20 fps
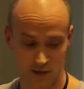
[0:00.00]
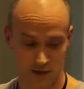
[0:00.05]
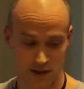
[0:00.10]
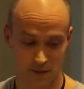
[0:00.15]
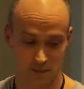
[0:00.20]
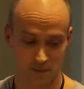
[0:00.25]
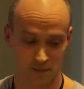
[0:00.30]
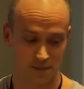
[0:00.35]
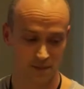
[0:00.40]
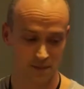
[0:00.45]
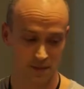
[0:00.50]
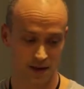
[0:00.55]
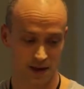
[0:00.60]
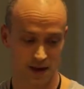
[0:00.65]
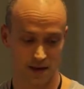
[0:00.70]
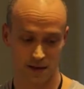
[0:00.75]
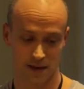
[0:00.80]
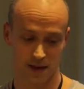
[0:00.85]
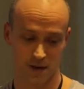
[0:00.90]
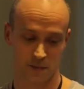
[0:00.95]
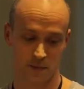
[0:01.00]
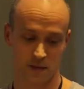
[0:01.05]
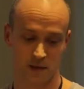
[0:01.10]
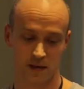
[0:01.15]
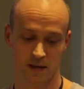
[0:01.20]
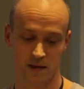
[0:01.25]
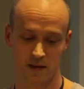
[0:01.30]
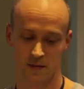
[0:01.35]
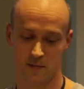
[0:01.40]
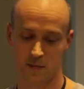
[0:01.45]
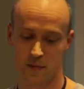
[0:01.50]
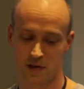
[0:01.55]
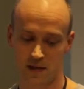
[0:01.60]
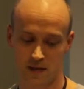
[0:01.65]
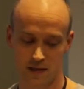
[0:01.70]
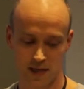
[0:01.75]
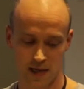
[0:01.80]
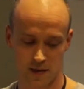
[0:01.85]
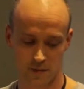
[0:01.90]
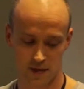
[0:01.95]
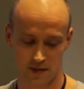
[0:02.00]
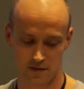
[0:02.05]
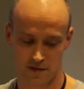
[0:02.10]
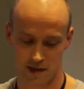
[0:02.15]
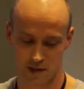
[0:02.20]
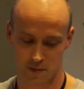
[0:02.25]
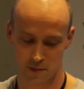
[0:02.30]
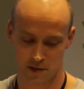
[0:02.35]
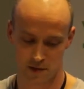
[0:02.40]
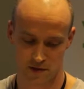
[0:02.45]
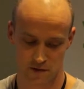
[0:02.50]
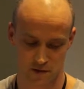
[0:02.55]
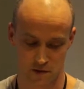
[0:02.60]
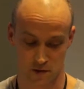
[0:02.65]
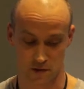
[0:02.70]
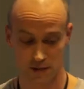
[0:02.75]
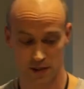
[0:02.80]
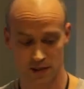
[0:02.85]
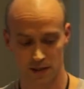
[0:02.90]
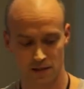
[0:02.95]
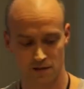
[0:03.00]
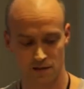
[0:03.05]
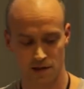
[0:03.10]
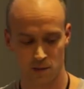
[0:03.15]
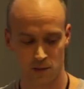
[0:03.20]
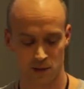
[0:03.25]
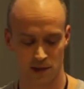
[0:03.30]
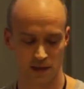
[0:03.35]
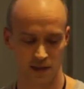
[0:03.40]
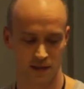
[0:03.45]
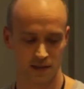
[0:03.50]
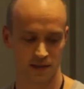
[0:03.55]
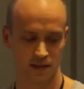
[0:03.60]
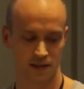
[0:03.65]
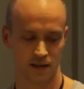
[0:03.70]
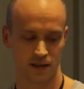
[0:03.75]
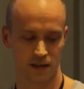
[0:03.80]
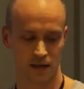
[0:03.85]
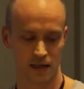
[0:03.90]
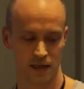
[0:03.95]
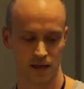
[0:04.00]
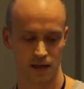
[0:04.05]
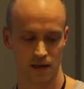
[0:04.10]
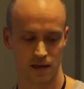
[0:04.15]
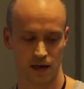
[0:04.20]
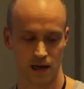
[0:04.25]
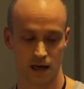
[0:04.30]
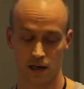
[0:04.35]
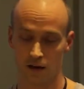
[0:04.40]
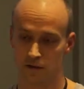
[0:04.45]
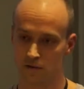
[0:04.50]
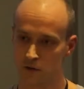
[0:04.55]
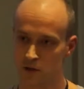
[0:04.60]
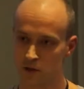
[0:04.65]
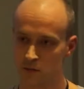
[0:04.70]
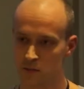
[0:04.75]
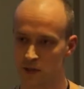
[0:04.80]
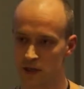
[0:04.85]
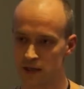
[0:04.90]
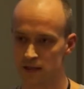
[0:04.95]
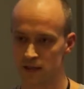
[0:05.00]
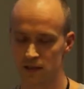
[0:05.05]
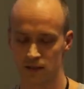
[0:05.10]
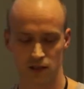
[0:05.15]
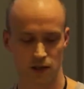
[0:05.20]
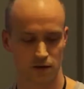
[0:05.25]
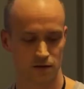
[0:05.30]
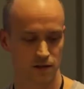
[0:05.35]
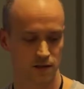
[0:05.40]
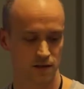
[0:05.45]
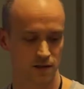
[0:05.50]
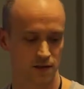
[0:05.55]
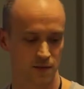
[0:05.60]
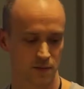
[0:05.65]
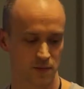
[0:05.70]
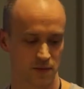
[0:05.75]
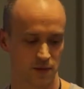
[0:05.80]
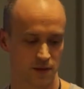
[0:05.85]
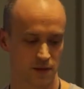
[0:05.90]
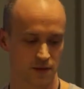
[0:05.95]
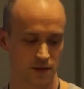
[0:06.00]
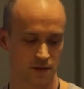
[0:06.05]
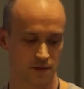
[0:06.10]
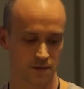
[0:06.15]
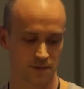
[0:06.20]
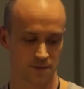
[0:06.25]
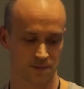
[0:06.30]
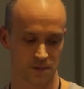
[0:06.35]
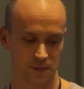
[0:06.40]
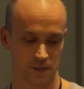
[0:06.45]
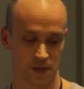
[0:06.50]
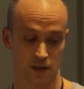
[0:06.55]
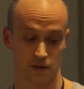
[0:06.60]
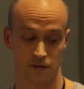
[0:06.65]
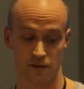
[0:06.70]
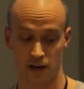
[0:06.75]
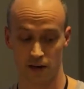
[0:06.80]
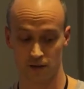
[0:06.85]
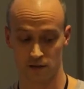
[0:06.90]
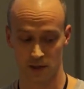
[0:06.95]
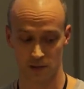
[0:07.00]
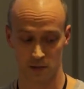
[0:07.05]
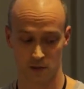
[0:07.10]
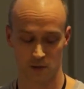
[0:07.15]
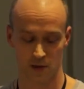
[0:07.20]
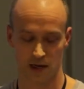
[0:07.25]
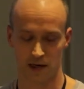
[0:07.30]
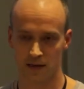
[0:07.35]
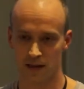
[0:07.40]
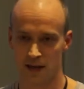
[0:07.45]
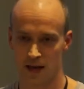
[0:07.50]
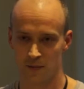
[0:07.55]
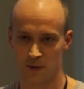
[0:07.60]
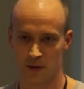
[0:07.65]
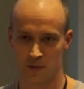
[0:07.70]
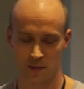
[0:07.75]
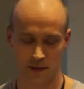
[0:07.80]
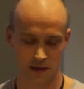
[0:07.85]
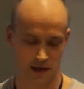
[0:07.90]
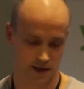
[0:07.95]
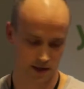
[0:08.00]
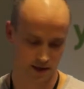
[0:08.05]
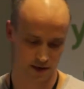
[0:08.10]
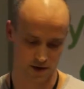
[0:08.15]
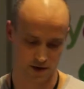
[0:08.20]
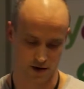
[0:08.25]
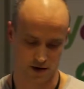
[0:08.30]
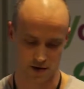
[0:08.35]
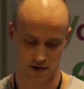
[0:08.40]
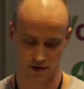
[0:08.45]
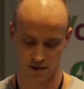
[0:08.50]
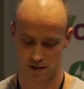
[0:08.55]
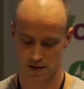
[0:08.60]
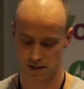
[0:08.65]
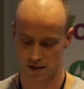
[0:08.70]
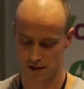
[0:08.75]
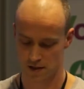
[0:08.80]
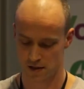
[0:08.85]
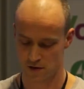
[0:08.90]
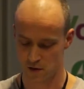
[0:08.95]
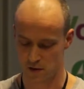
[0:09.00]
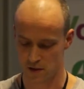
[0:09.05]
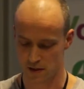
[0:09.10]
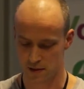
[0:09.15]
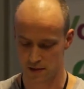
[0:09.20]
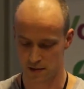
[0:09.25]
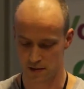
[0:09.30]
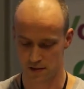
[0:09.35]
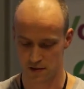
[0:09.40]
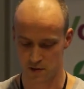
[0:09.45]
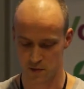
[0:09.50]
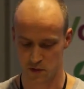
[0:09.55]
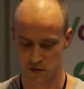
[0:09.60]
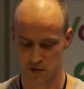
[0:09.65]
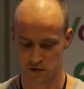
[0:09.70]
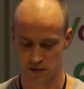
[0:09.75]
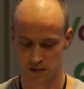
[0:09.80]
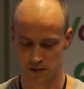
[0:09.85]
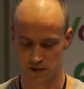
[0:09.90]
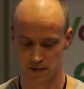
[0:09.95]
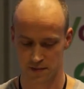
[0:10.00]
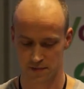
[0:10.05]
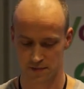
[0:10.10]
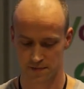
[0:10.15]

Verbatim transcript: to them that I can be a part-time developer, front-end developer, let's say. I love WordPress and JavaScript, and if I have some spare time, I play guitar or listen to music.